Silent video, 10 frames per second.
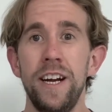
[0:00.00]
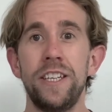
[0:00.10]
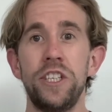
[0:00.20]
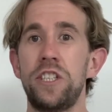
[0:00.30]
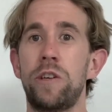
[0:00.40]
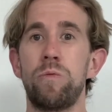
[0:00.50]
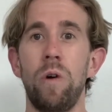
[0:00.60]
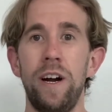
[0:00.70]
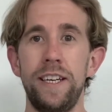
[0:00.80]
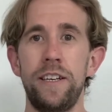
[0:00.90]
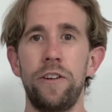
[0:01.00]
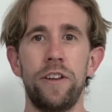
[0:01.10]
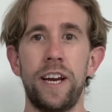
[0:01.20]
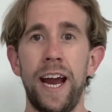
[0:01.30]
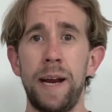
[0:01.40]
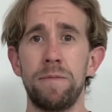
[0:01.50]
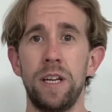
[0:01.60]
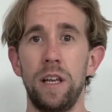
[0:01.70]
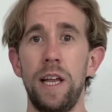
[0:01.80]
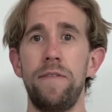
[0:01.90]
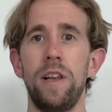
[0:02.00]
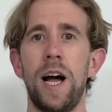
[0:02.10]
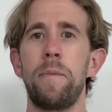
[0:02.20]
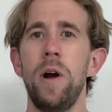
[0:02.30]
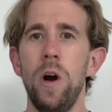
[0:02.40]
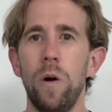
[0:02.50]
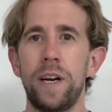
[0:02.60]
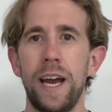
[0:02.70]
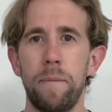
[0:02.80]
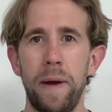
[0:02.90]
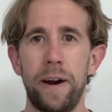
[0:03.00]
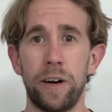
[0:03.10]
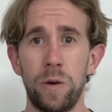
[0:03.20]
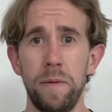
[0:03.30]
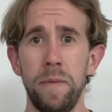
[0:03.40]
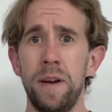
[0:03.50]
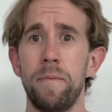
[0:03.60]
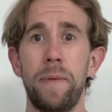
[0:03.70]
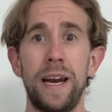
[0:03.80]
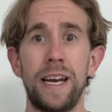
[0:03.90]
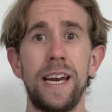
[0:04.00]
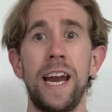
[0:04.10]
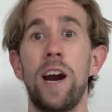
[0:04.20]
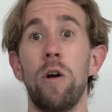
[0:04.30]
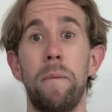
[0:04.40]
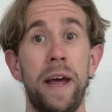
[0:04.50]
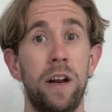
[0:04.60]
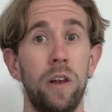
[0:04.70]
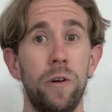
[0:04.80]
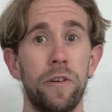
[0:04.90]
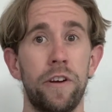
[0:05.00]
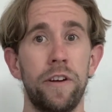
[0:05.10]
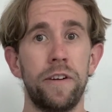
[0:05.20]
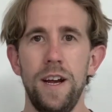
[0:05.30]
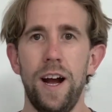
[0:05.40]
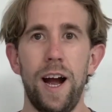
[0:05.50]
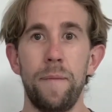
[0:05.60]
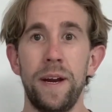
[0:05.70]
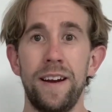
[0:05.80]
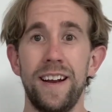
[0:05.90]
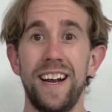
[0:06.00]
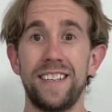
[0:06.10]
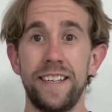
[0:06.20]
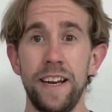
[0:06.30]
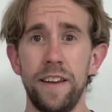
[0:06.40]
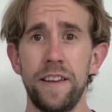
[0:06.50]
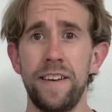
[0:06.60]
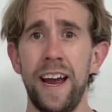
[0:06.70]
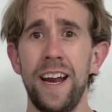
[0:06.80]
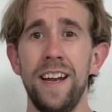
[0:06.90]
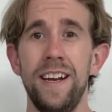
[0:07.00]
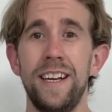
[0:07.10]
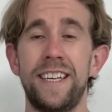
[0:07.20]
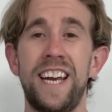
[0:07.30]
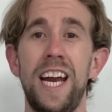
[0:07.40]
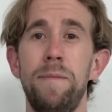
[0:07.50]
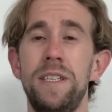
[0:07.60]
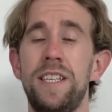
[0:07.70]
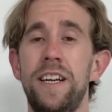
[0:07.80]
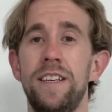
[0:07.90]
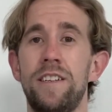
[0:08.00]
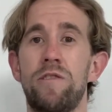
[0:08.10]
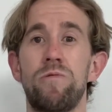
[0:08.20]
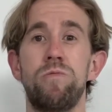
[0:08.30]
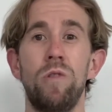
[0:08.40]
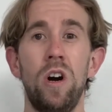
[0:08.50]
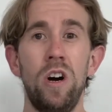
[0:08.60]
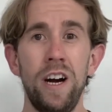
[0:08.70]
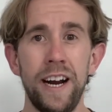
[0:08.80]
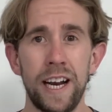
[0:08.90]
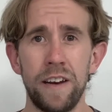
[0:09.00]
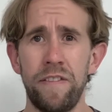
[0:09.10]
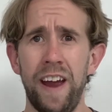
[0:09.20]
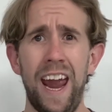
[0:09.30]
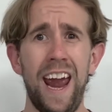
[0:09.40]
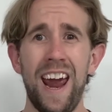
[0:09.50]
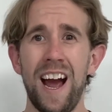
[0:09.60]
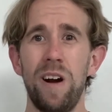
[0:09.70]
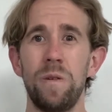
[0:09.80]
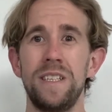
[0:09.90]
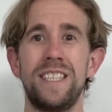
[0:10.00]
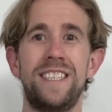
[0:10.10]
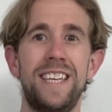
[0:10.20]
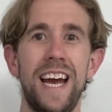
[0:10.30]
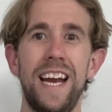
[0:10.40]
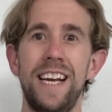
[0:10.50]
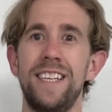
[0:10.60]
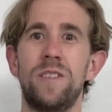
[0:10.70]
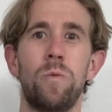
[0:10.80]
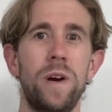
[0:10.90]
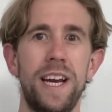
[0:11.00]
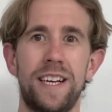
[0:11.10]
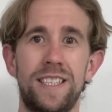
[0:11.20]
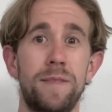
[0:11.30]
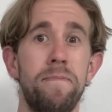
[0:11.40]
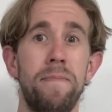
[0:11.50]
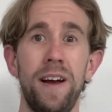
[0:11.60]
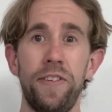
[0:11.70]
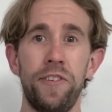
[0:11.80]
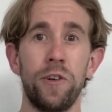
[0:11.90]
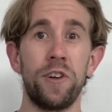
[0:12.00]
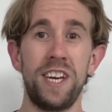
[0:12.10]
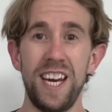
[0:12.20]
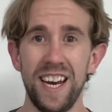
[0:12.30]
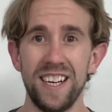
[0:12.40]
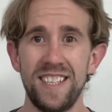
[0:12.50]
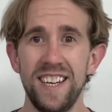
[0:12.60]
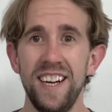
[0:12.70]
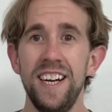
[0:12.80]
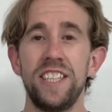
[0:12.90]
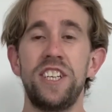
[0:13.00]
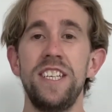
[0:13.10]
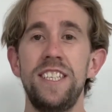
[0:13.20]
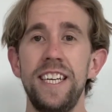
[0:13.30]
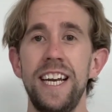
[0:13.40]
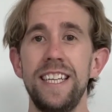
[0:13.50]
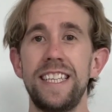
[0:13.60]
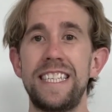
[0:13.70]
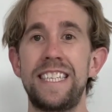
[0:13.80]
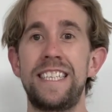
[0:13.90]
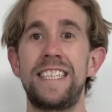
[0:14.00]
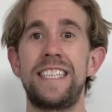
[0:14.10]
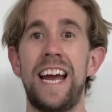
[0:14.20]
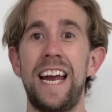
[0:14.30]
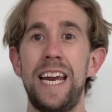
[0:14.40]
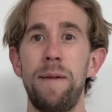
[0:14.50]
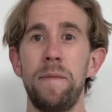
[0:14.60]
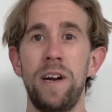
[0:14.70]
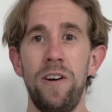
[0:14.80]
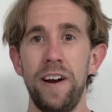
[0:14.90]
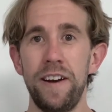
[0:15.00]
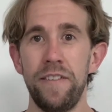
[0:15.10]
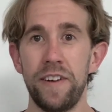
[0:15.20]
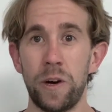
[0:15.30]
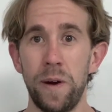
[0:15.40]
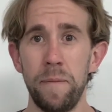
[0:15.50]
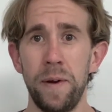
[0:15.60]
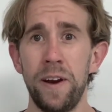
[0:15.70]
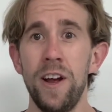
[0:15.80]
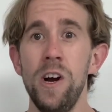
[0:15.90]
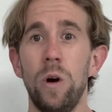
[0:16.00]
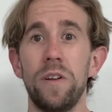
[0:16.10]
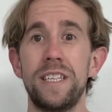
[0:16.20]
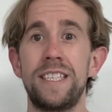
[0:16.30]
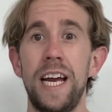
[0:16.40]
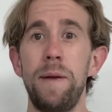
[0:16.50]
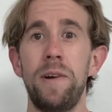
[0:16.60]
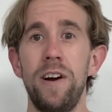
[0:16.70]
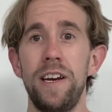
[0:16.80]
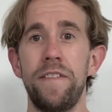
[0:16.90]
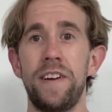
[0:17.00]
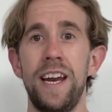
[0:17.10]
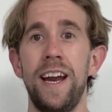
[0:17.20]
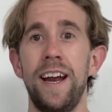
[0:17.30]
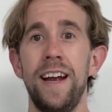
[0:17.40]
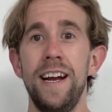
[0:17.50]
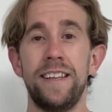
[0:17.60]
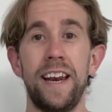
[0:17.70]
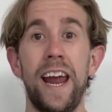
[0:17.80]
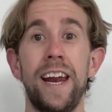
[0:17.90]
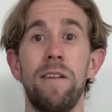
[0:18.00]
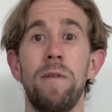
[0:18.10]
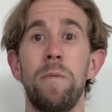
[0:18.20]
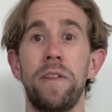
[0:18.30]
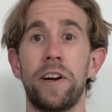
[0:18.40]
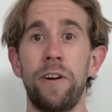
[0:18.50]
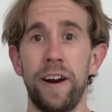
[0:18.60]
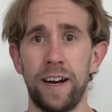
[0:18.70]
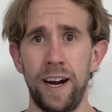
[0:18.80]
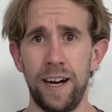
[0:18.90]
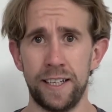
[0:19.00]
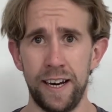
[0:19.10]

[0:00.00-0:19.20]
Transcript: just grinding through the game to level up or get better equipment, better gear, or better loot. I mean, at the end of the day, gamers can grind for hours, days, weeks, months, or years just to get the same kind of equipment or the same kind of gear that anyone with a credit card can